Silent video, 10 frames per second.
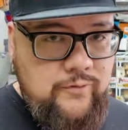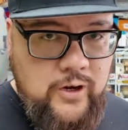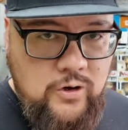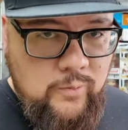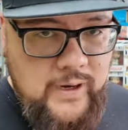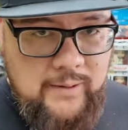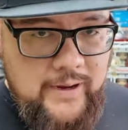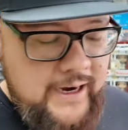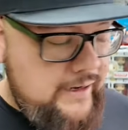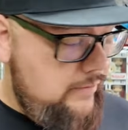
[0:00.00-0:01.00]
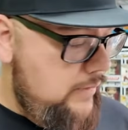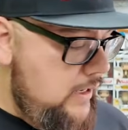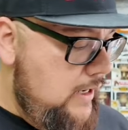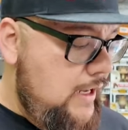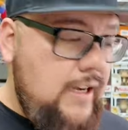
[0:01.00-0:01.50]
Funko Pop item
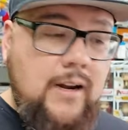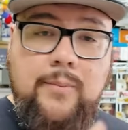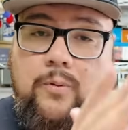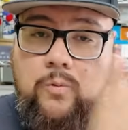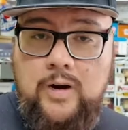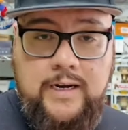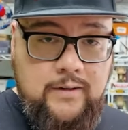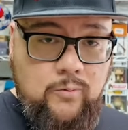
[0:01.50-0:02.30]
number 1.